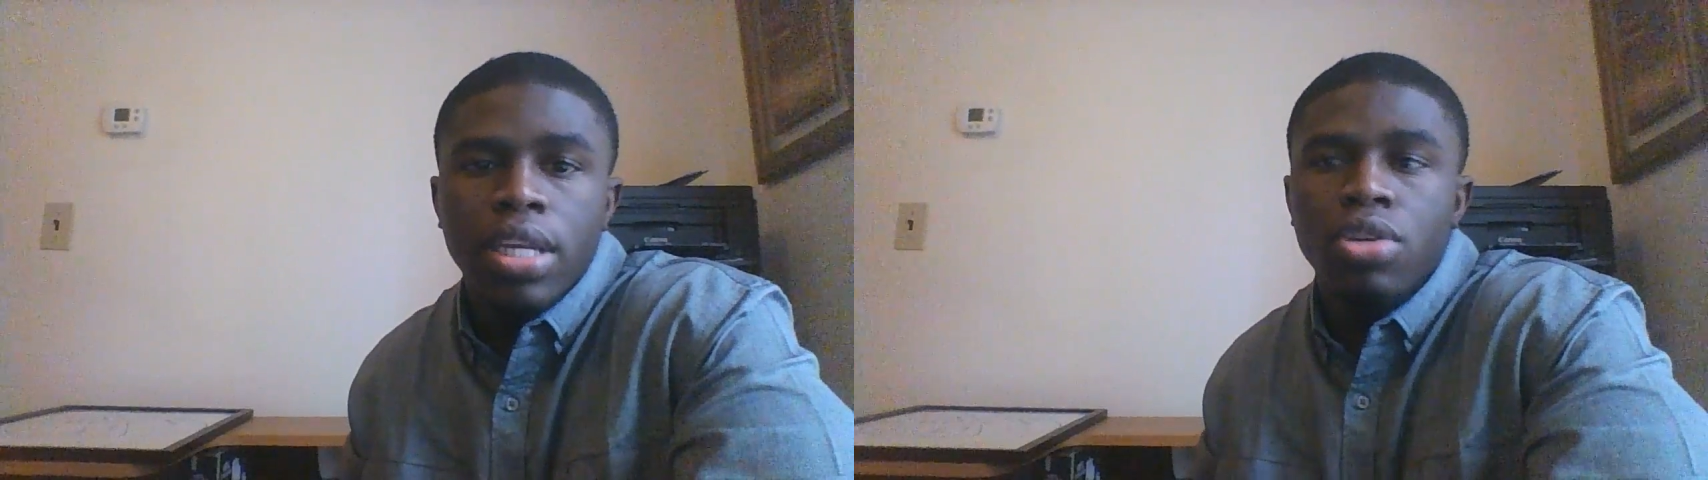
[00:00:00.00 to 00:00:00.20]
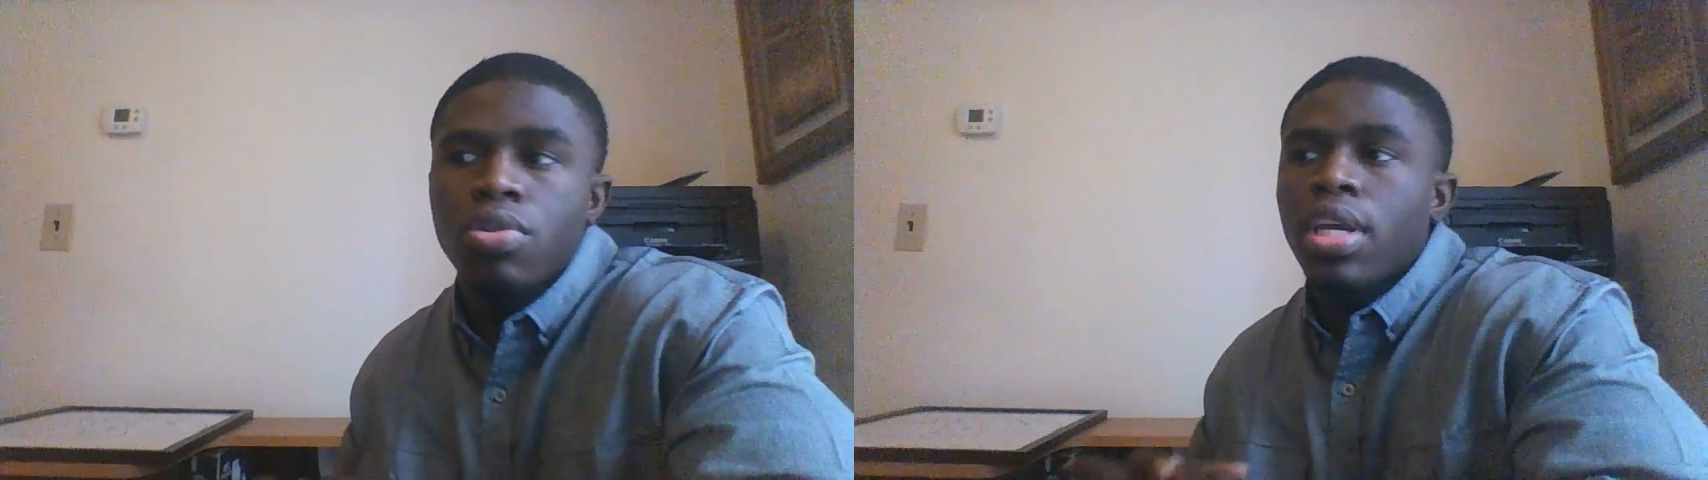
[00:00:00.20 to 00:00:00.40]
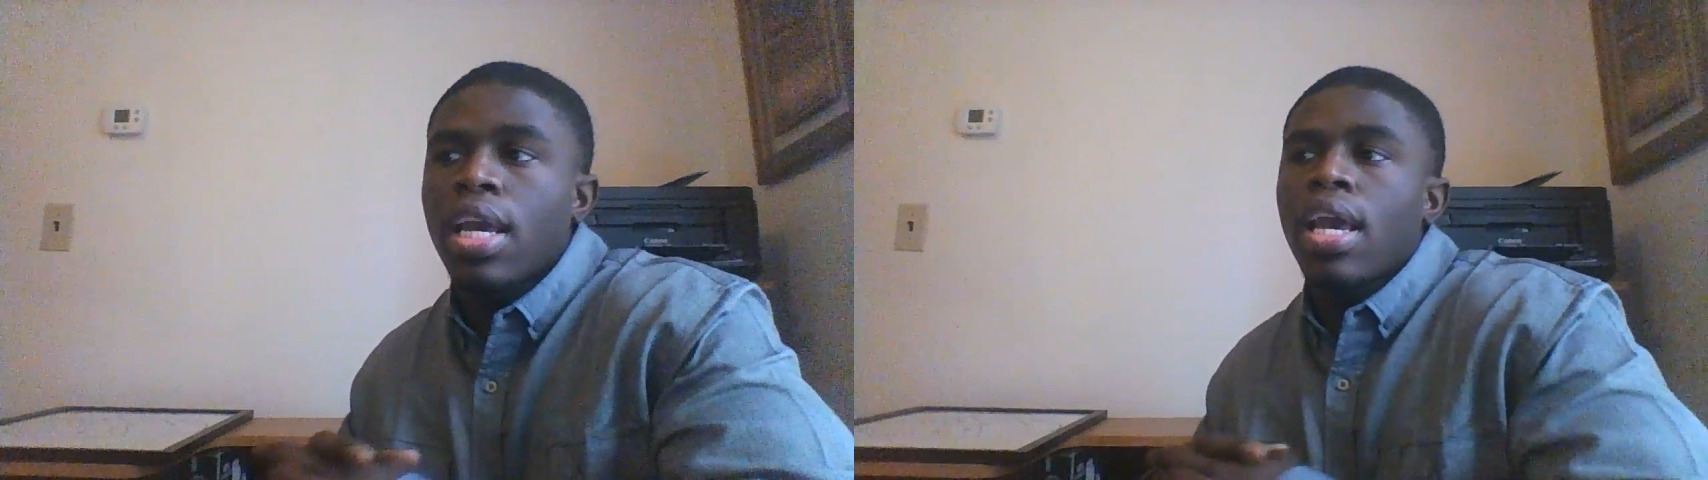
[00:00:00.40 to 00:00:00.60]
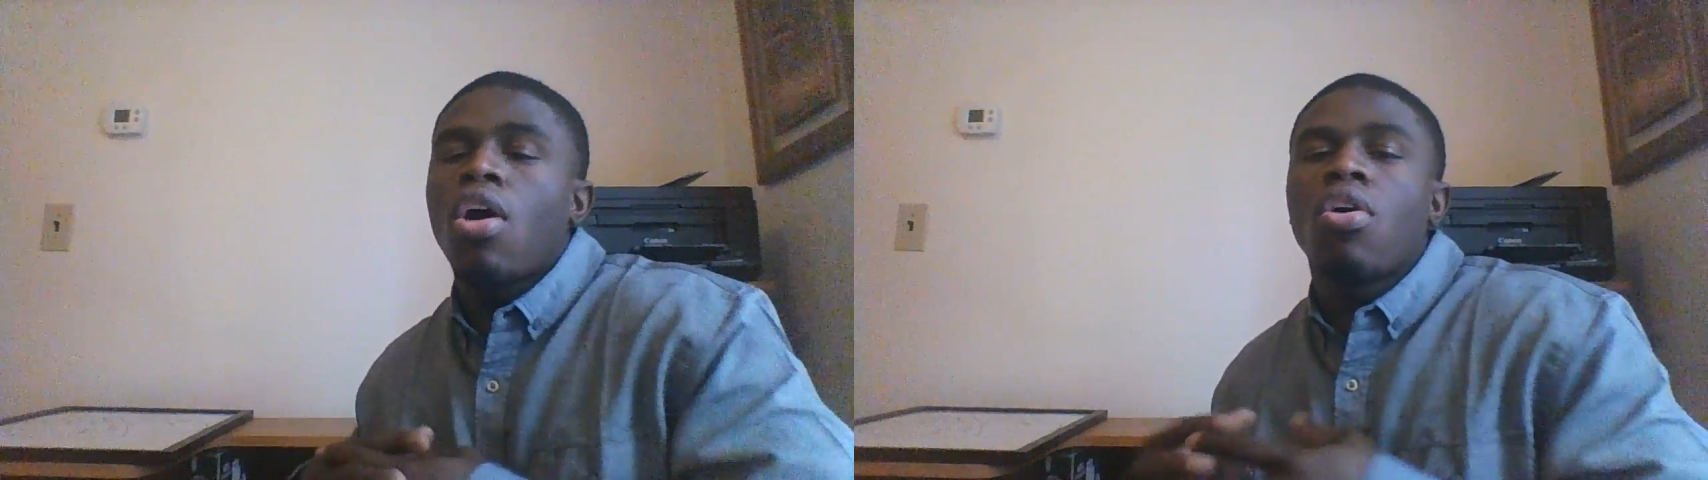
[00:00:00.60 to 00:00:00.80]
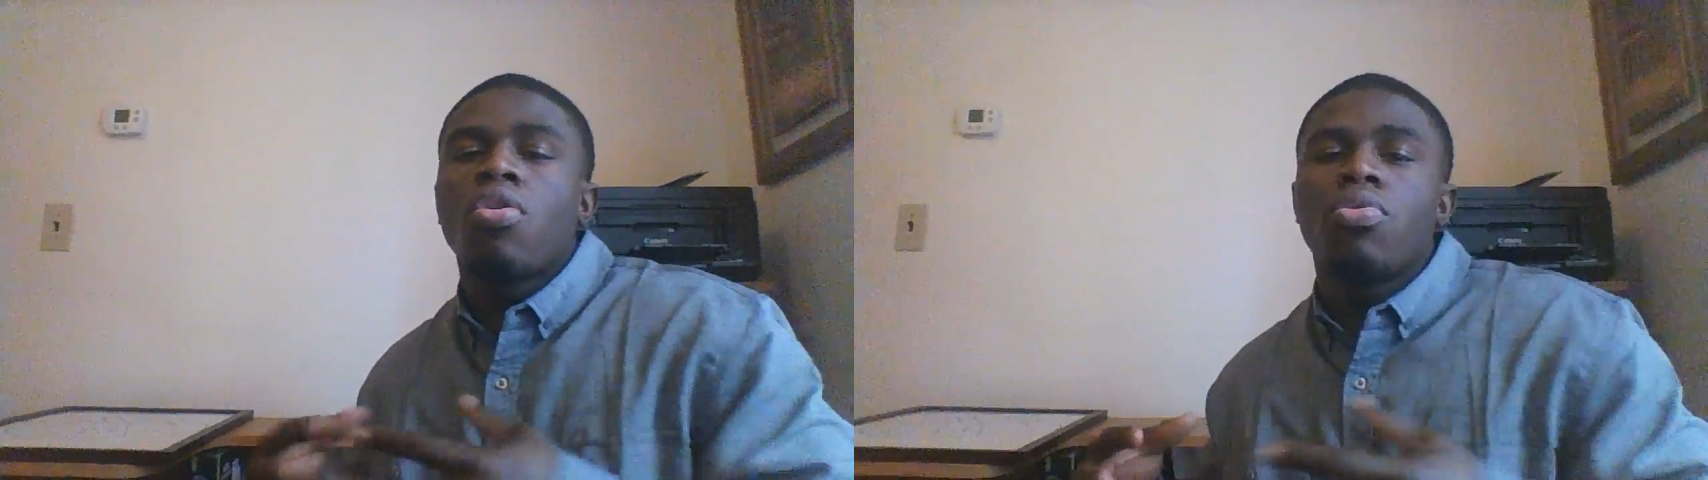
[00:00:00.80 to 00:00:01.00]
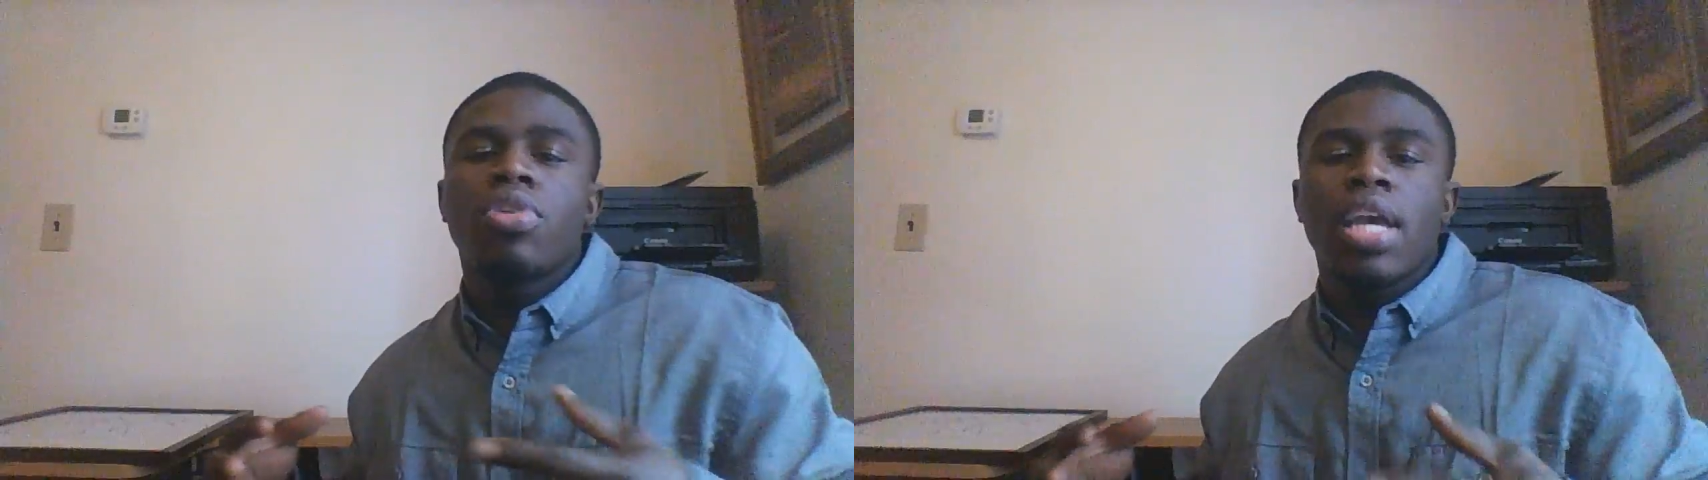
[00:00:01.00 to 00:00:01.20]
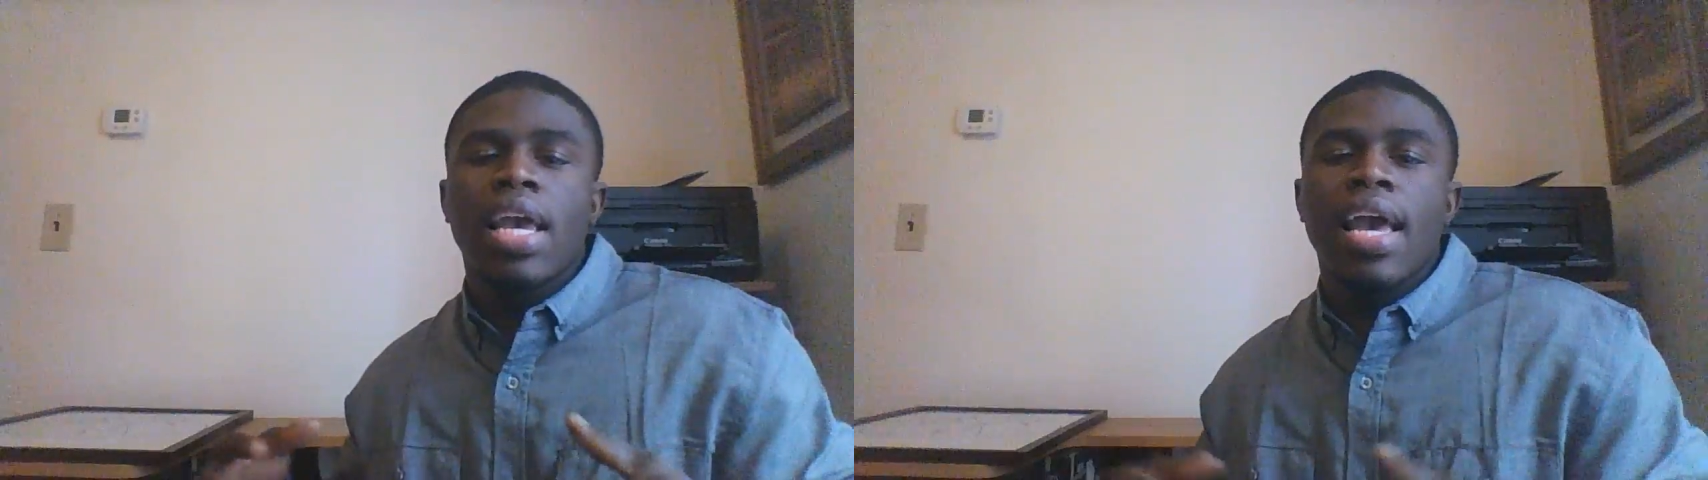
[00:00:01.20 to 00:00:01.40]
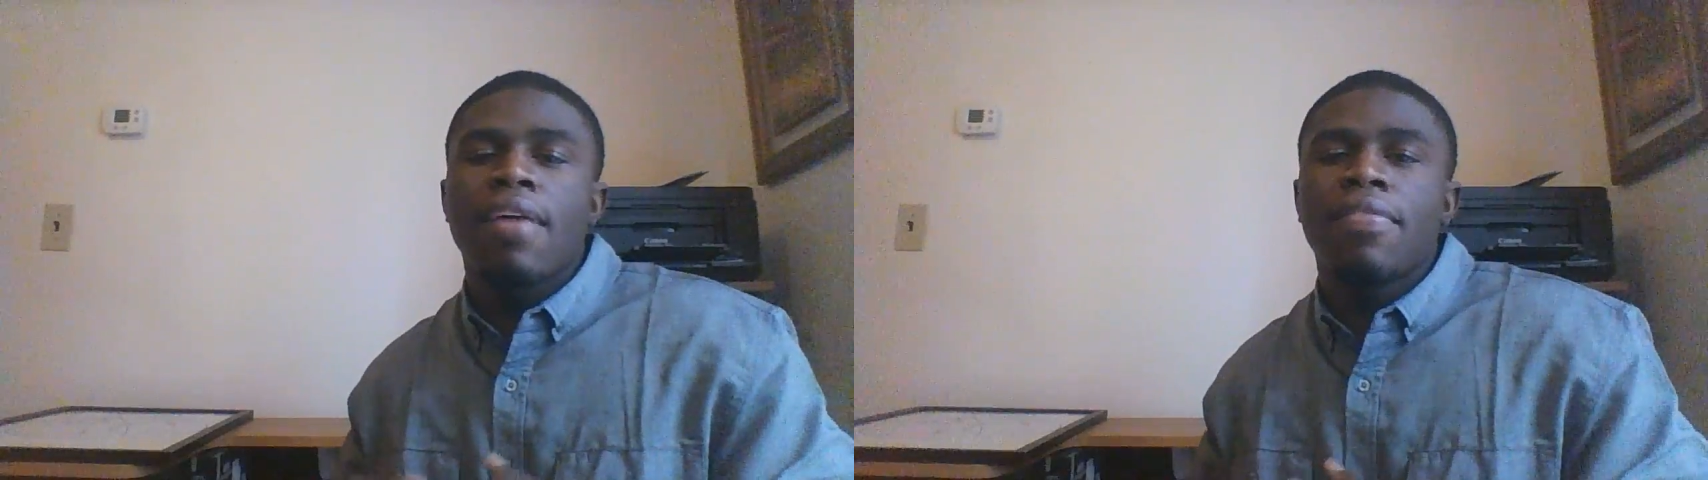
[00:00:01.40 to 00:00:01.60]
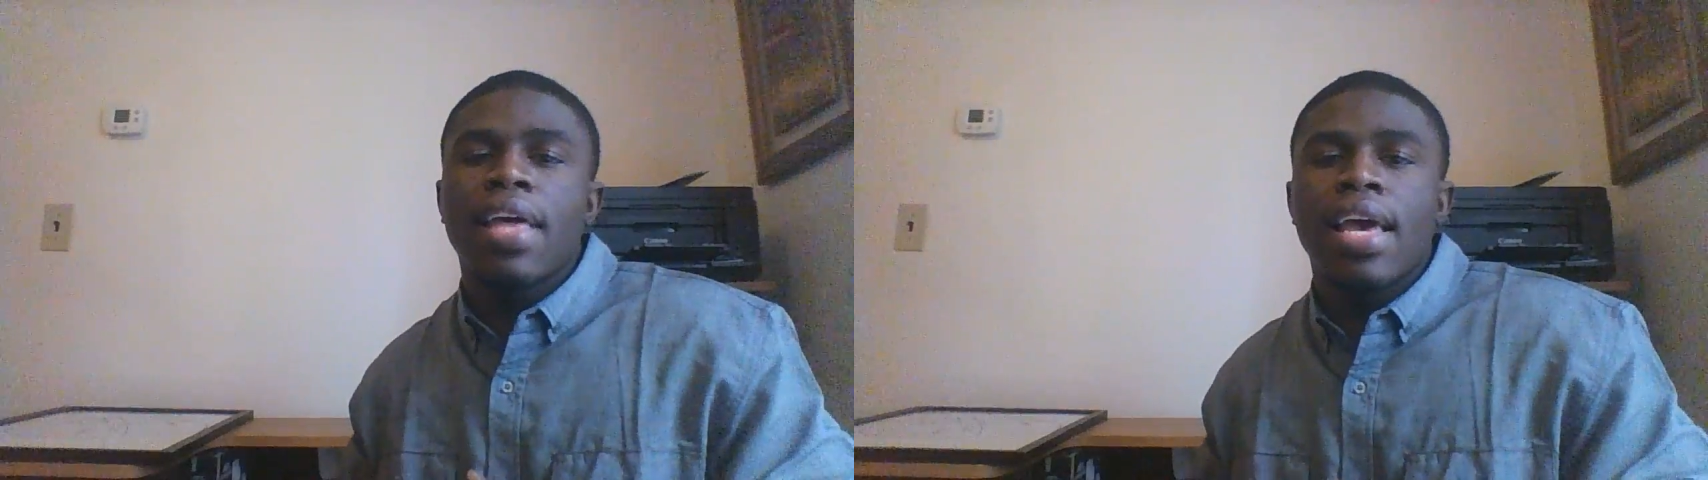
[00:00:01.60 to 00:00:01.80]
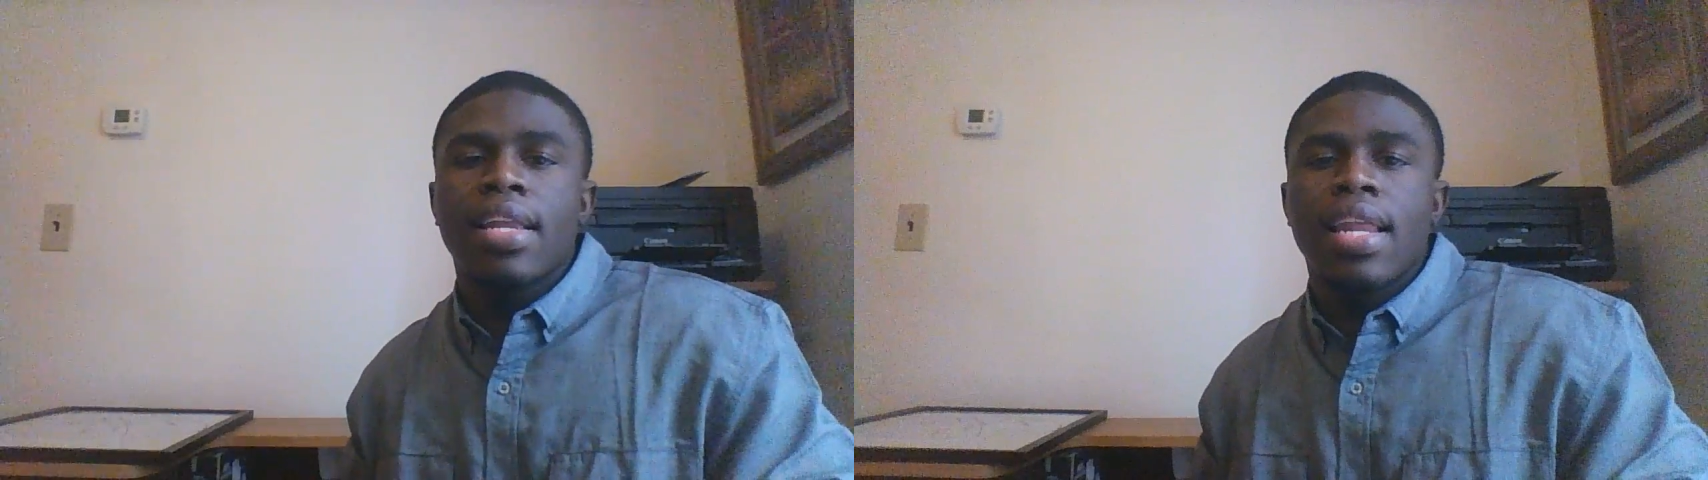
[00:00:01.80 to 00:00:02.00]
You can't have
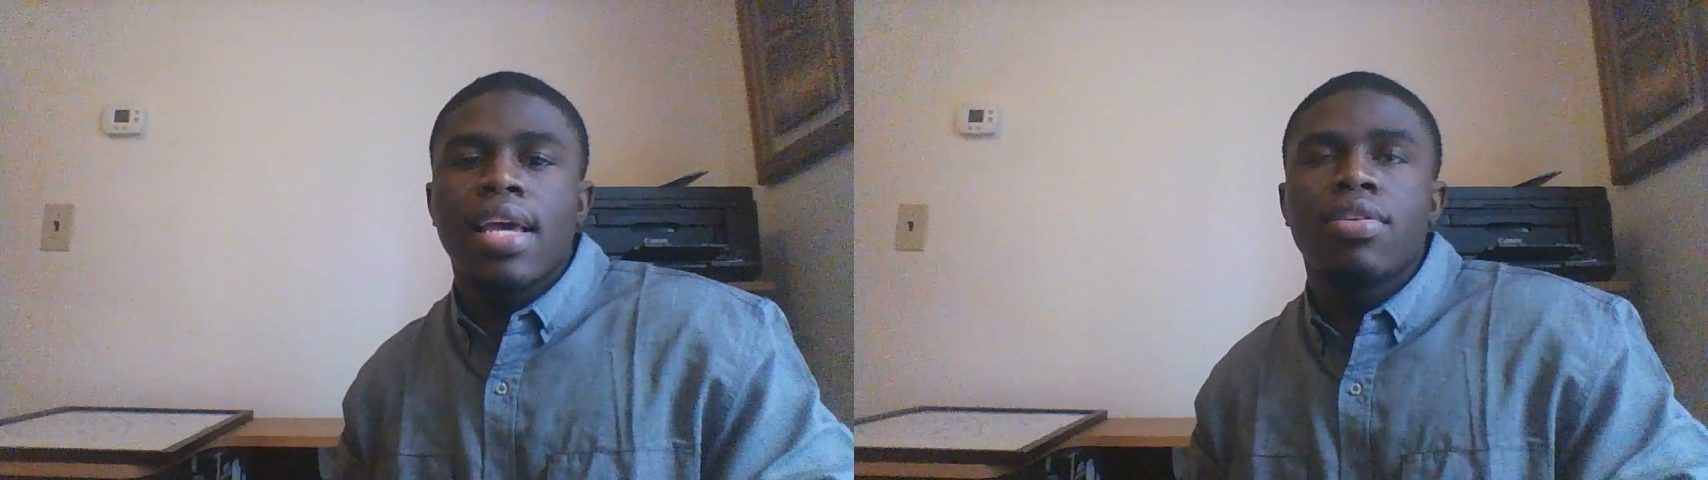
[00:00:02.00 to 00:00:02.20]
that